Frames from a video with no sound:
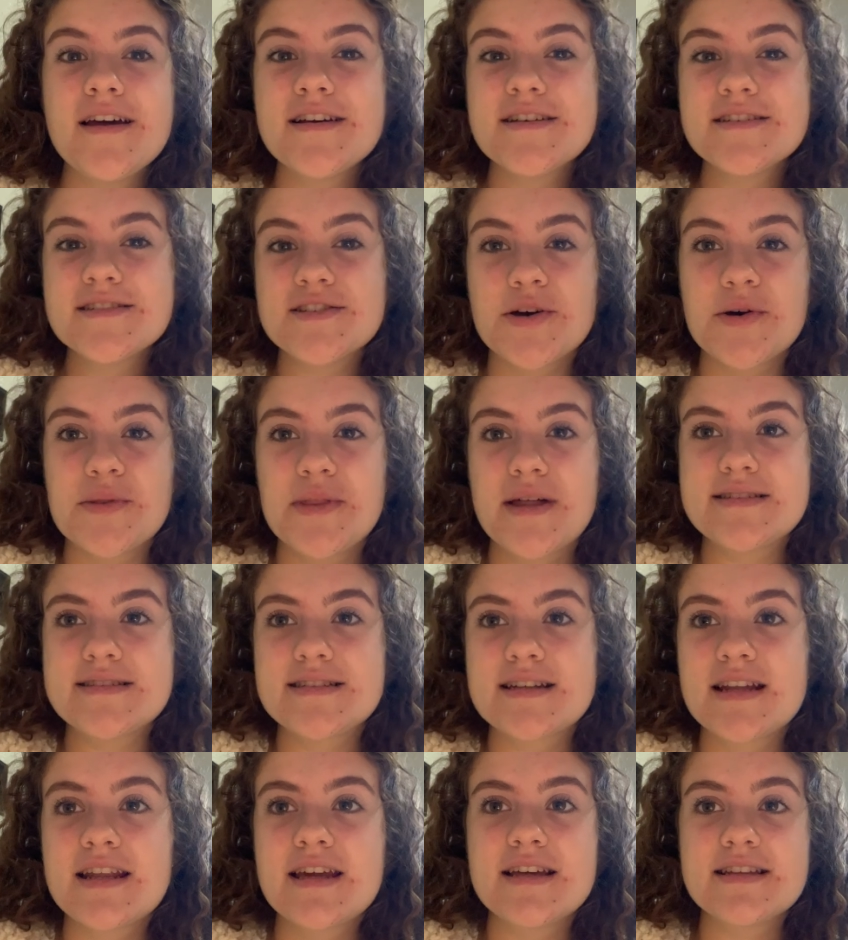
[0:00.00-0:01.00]
So that's
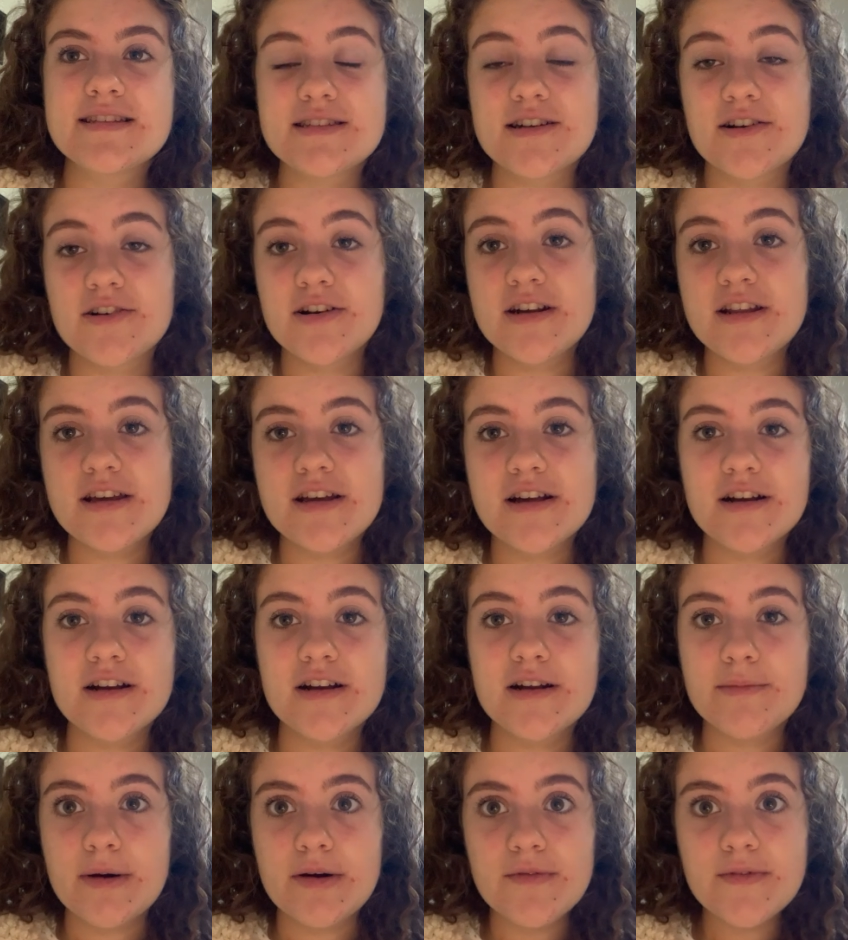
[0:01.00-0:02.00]
gonna get started here
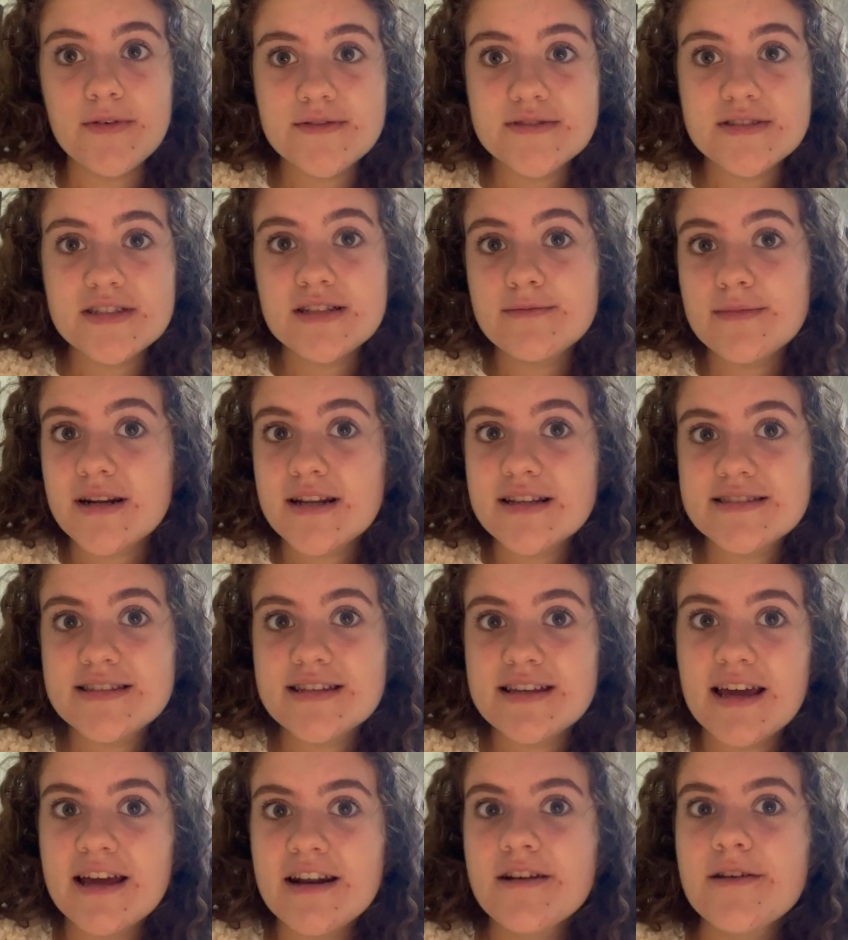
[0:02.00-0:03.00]
in about 15 minutes
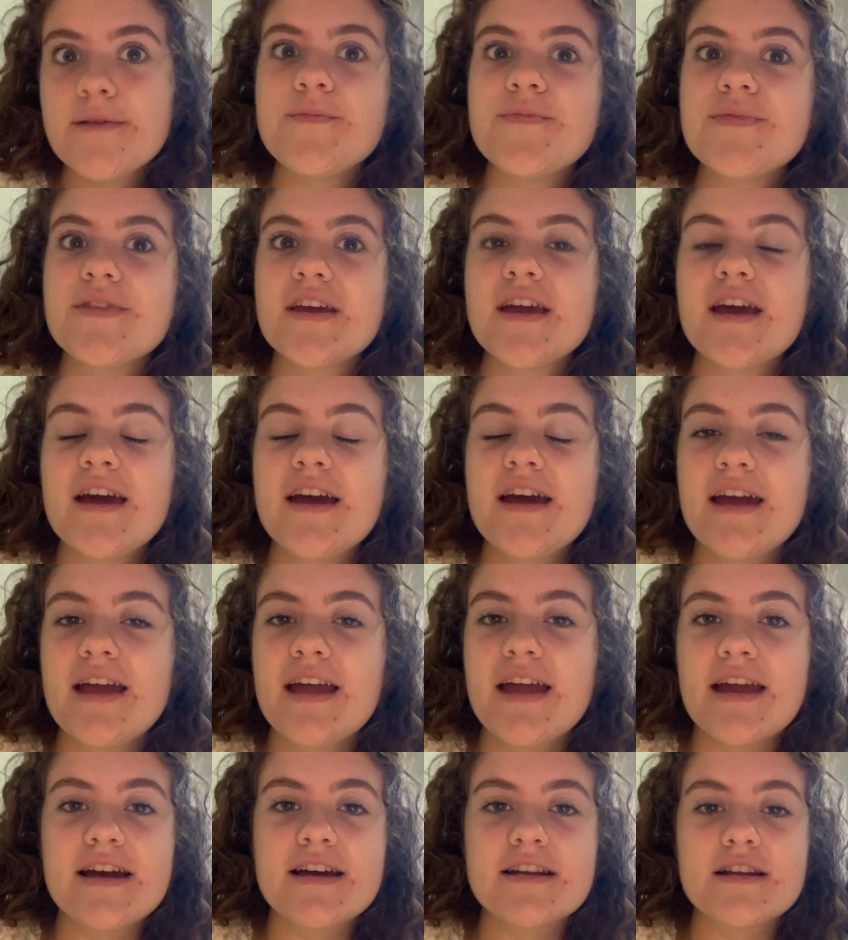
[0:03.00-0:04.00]
again.
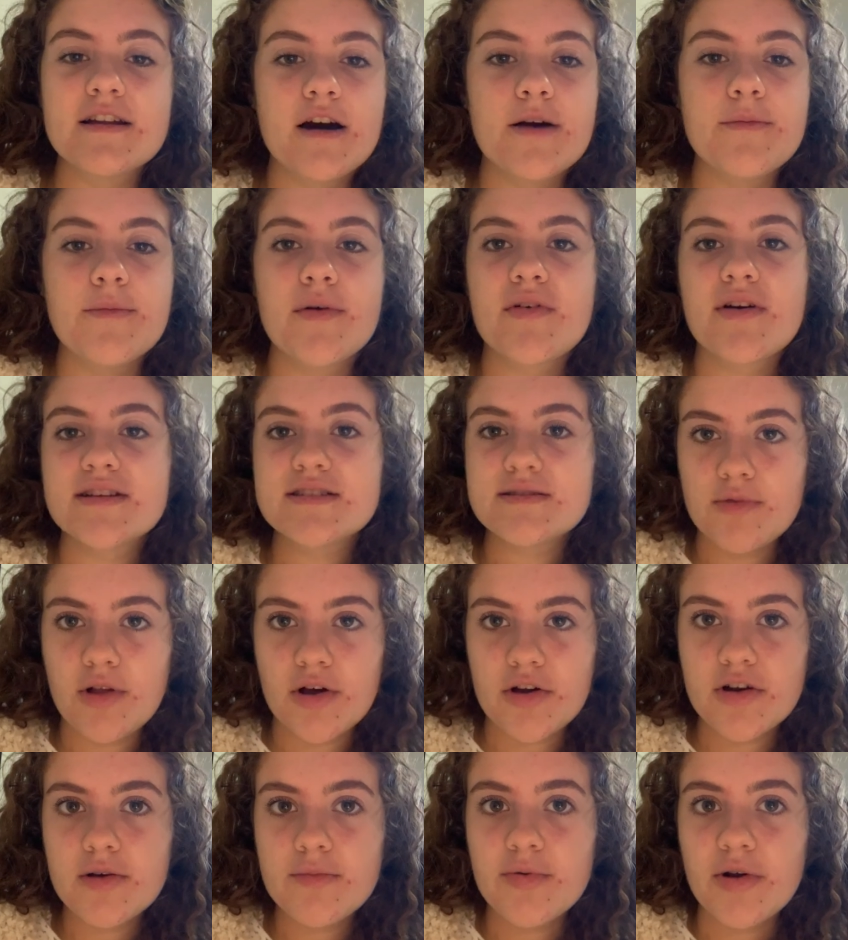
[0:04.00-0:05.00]
And I've got some
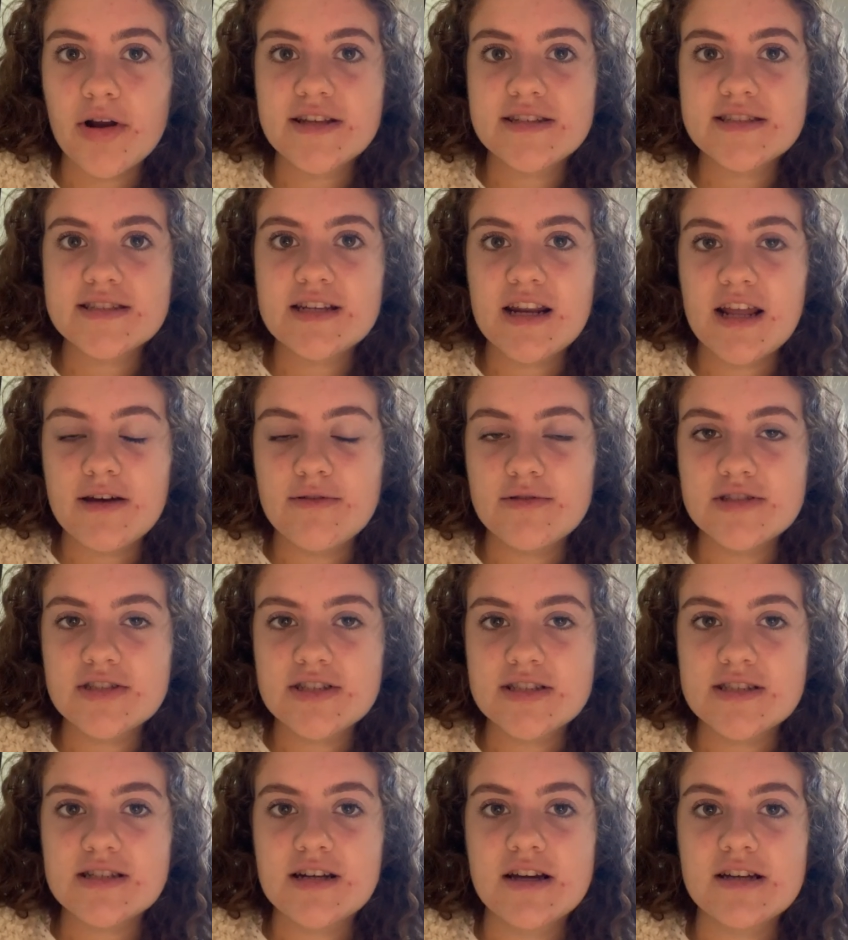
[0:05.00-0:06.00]
longer breaks today, which
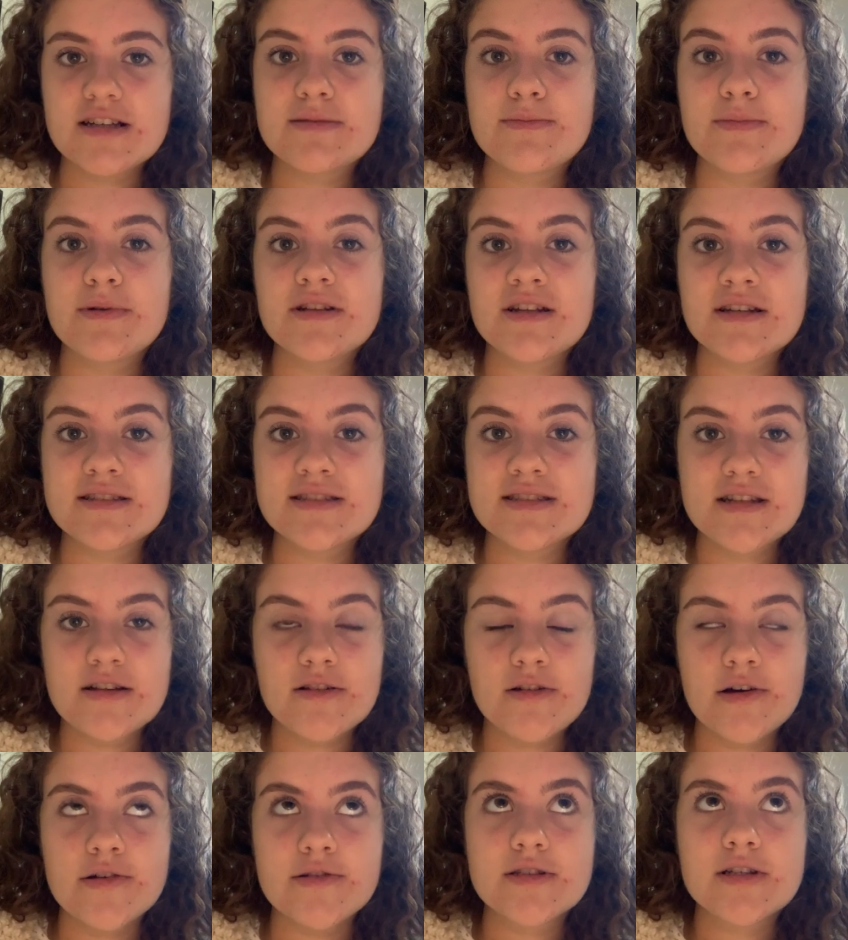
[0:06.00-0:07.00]
is nice, but it does still
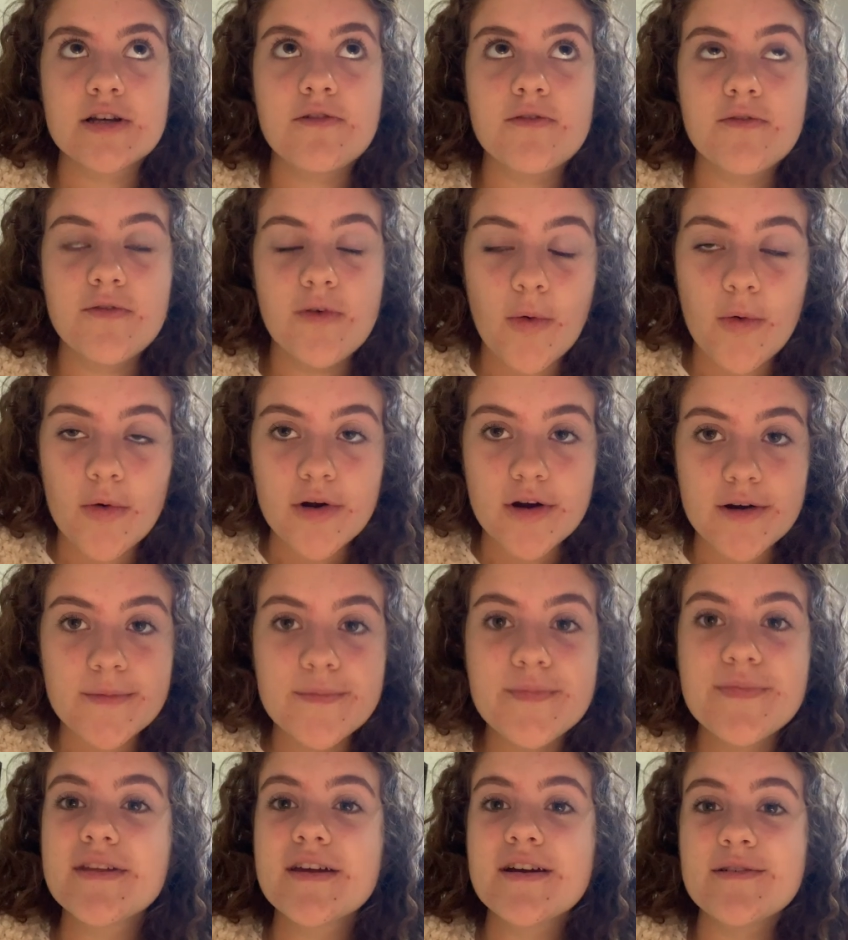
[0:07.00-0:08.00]
go till 4,
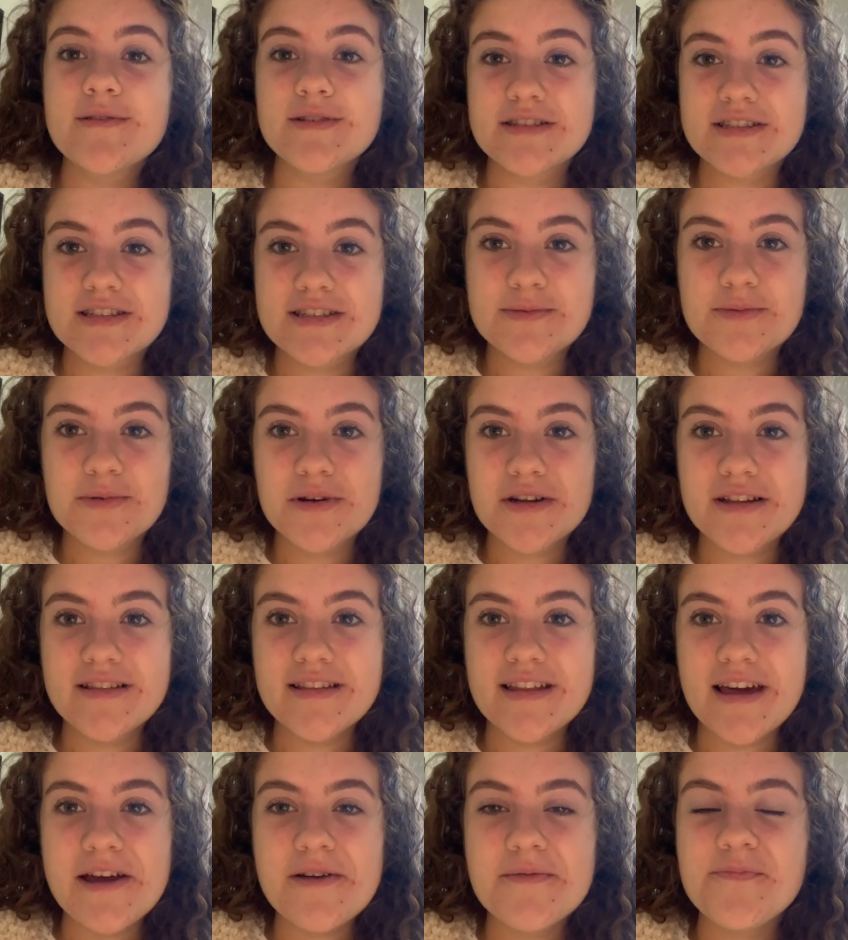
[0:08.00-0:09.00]
which is pretty
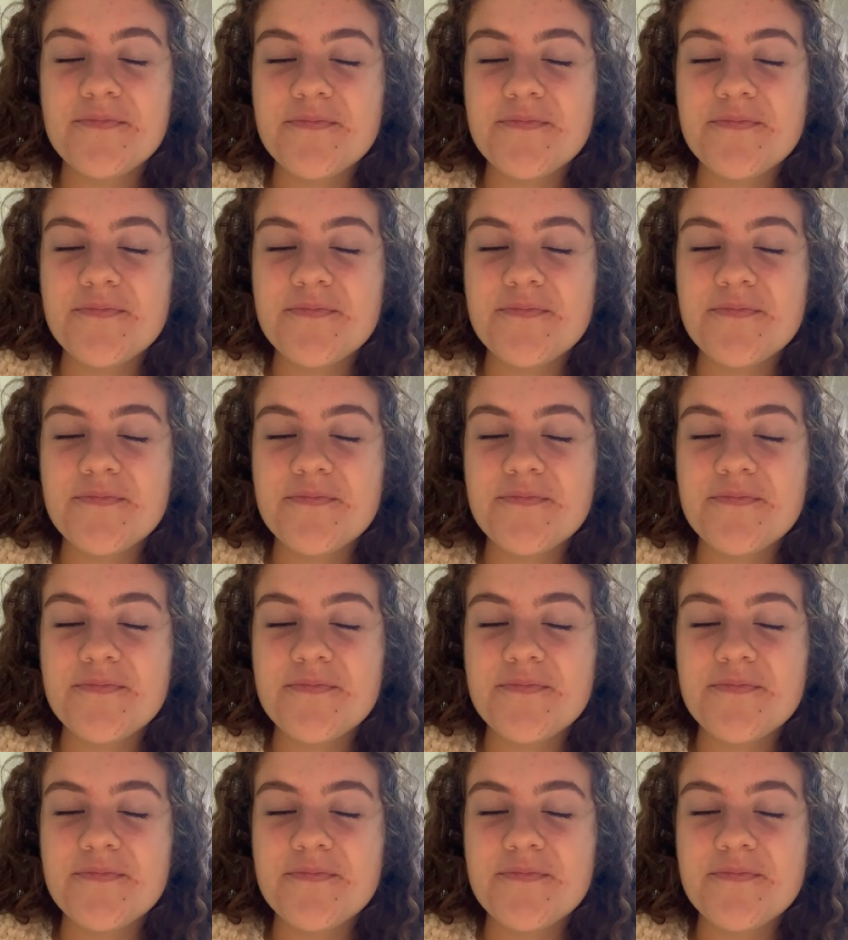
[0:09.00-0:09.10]
late.